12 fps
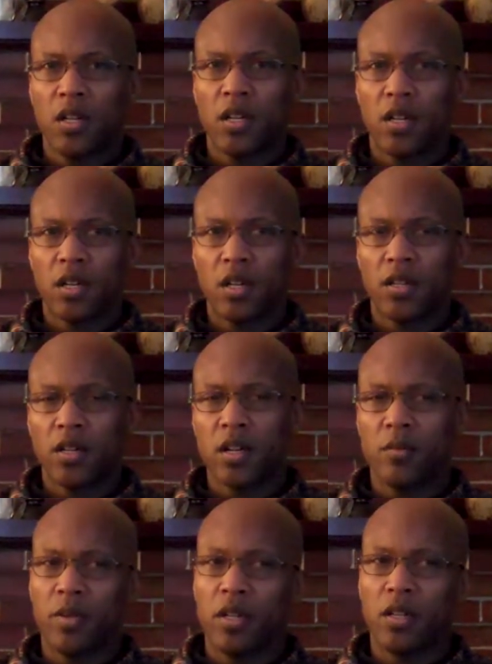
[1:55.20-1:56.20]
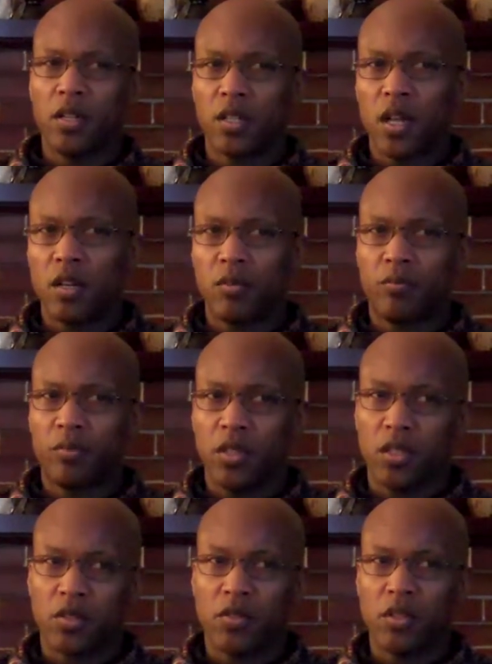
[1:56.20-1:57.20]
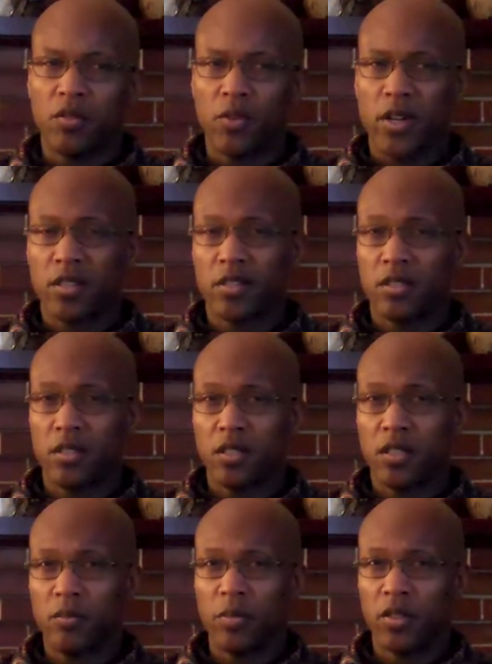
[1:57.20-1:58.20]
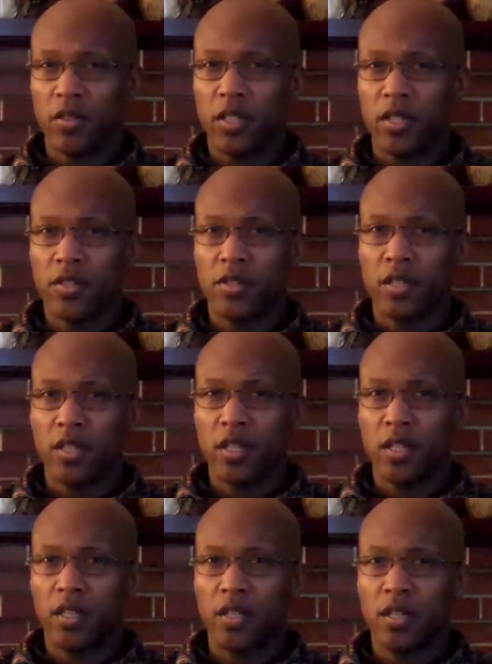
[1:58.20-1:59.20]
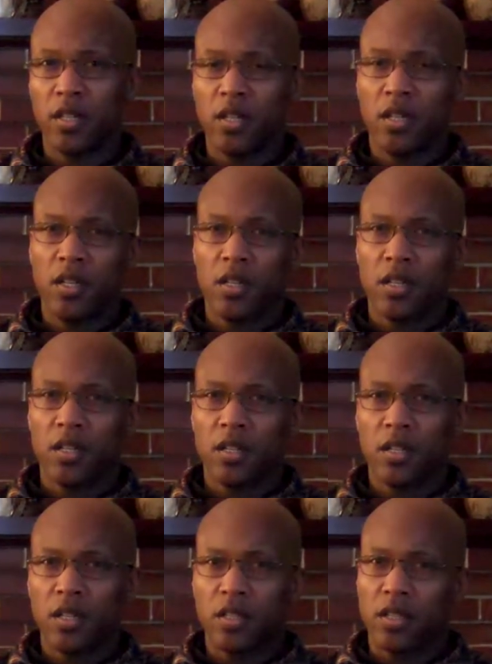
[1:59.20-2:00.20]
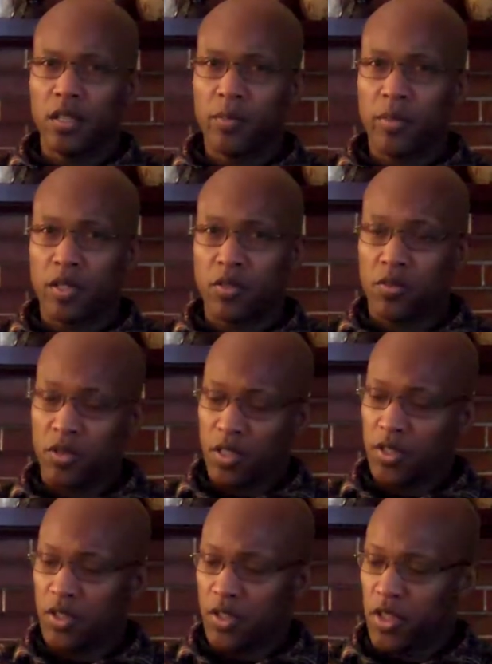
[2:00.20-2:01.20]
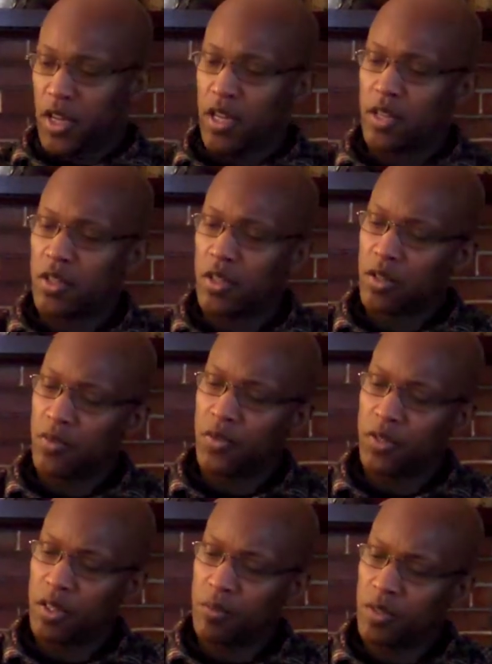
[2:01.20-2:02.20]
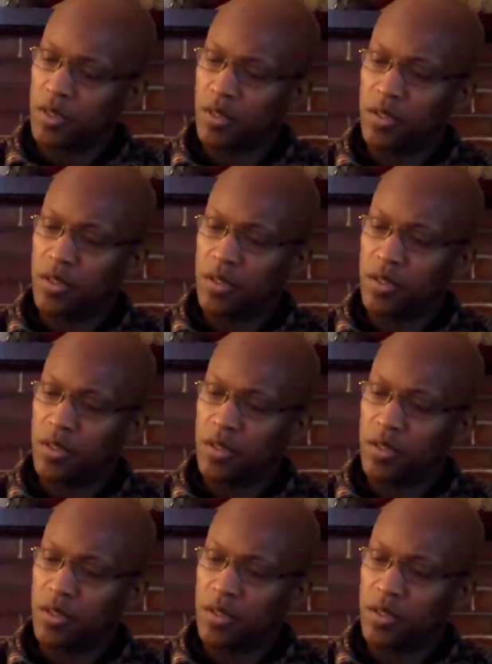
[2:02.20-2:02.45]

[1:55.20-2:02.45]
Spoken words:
There have been a lot of political unrest in the Middle East, and the Olympics was just a stage for them to,